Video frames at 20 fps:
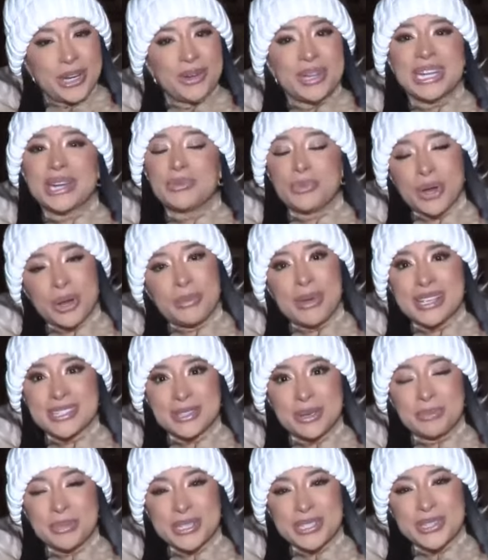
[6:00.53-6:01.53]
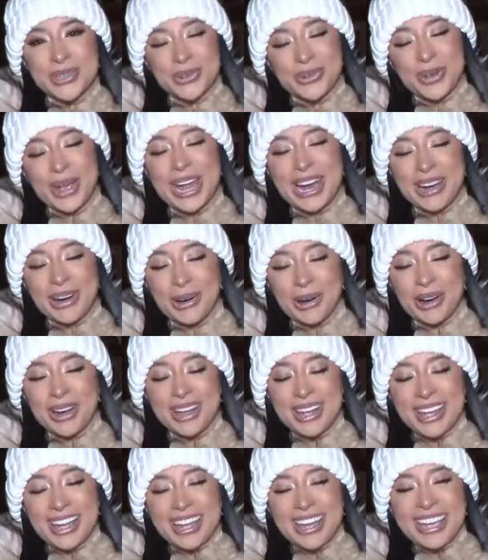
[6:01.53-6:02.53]
he didn't want to mess up his little hair.
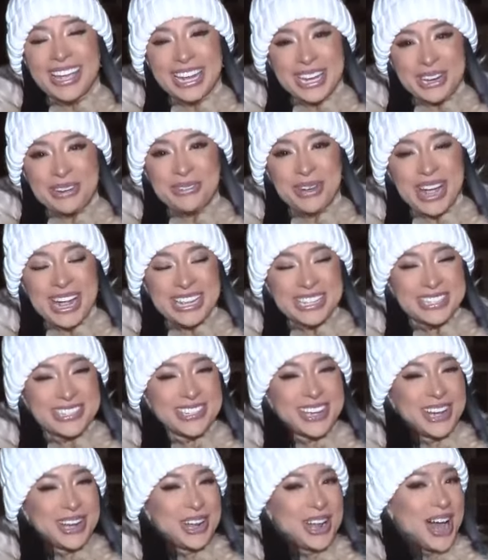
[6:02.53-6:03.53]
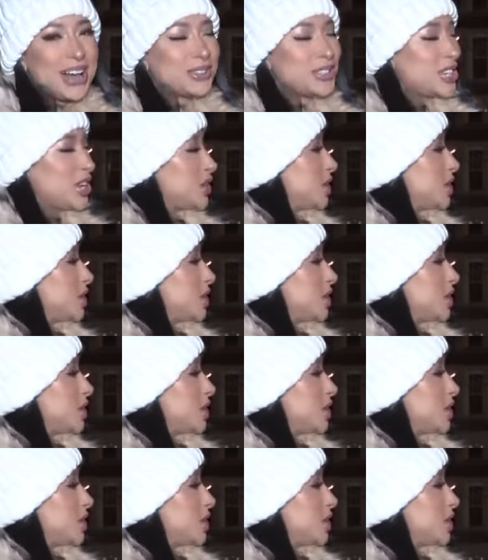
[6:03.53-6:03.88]
Anyways, I'll tell